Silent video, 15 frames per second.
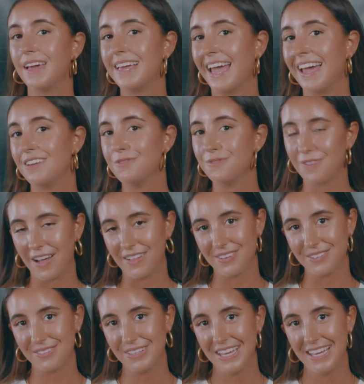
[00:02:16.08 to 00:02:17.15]
like, and
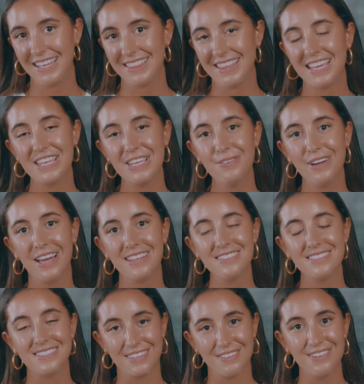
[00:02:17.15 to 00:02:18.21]
follow. Thank you,
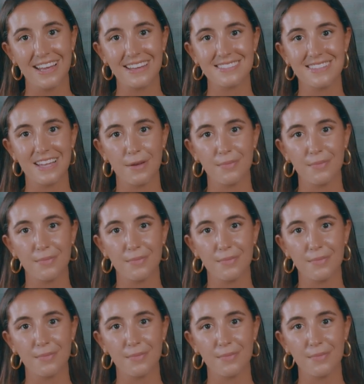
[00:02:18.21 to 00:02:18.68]
and see you next